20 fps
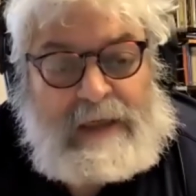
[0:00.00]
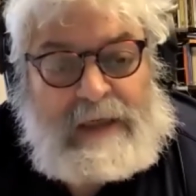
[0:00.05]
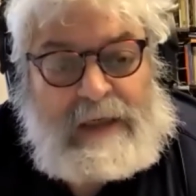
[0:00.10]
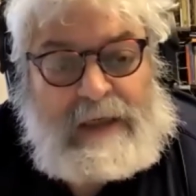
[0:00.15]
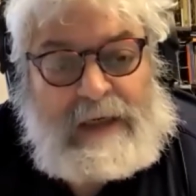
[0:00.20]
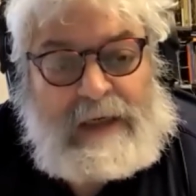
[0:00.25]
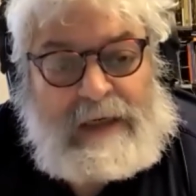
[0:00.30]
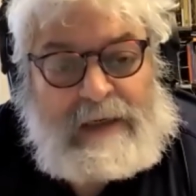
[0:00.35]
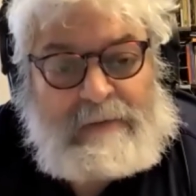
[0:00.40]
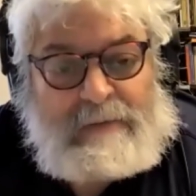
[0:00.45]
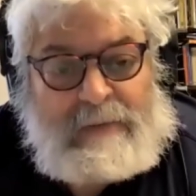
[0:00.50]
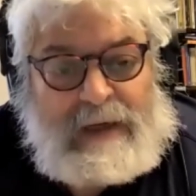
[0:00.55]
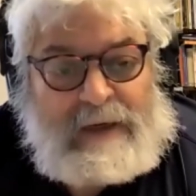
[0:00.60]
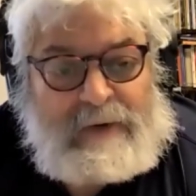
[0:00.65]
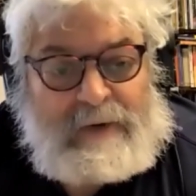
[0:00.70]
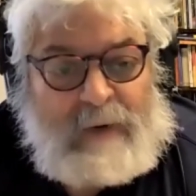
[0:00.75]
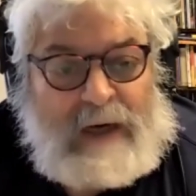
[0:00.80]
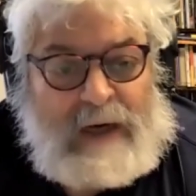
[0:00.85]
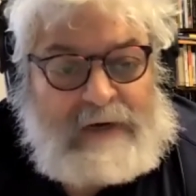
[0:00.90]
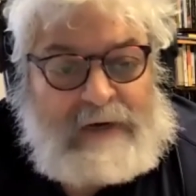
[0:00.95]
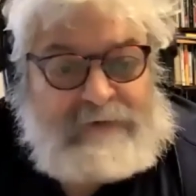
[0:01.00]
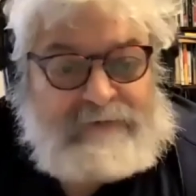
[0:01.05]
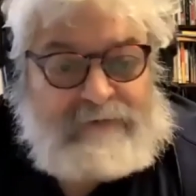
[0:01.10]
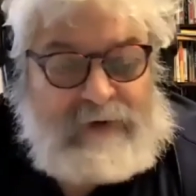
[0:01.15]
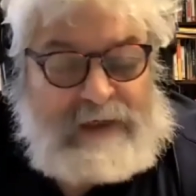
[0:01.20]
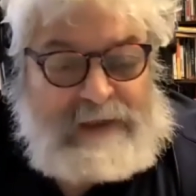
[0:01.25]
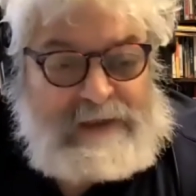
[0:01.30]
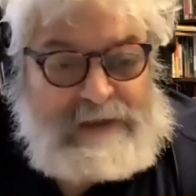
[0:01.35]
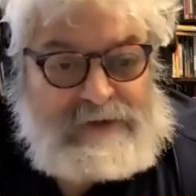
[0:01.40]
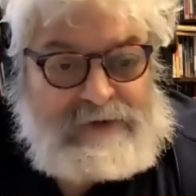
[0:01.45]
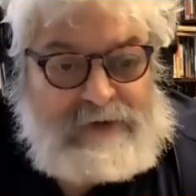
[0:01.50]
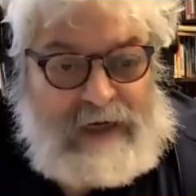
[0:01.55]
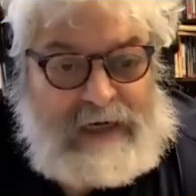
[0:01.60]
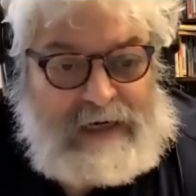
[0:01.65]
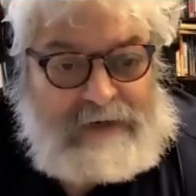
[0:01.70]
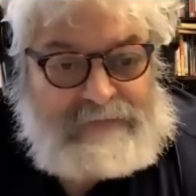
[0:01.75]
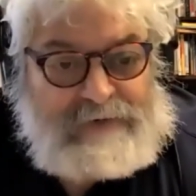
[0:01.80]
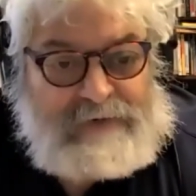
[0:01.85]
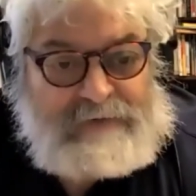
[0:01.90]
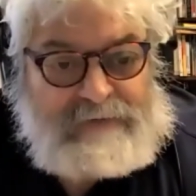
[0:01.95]
My wife read the
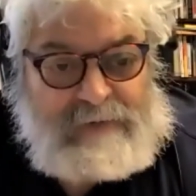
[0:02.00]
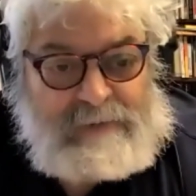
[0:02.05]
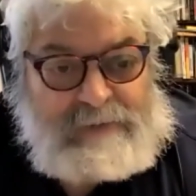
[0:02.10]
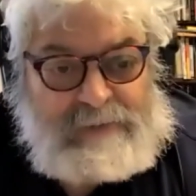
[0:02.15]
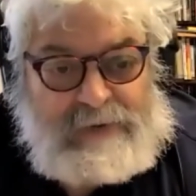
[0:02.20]
draft of the